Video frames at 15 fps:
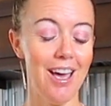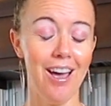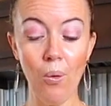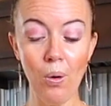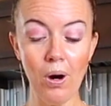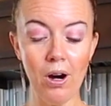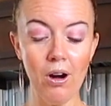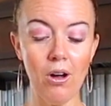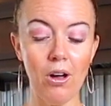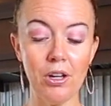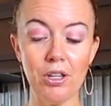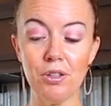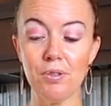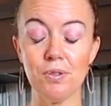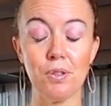Or
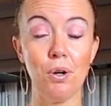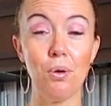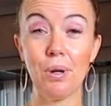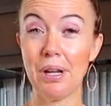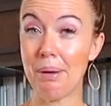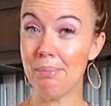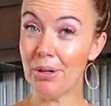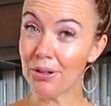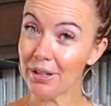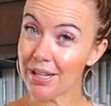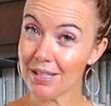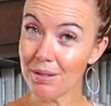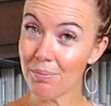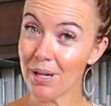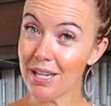I'll use coconut milk
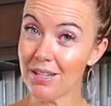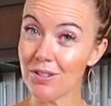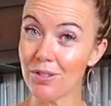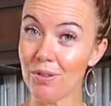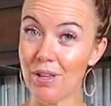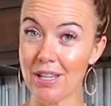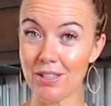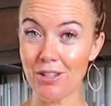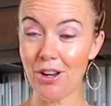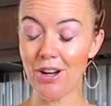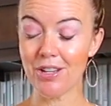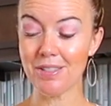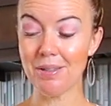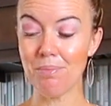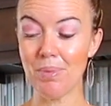as a base, so that's an
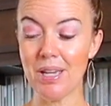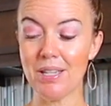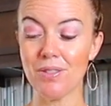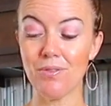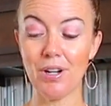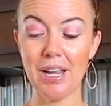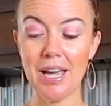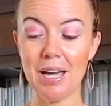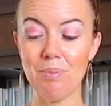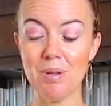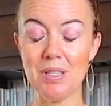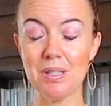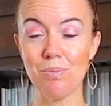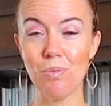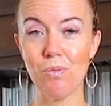awesome base for an AIP
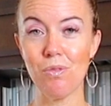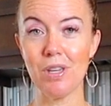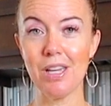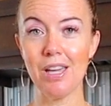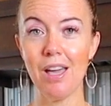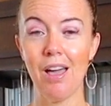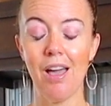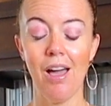smoothie.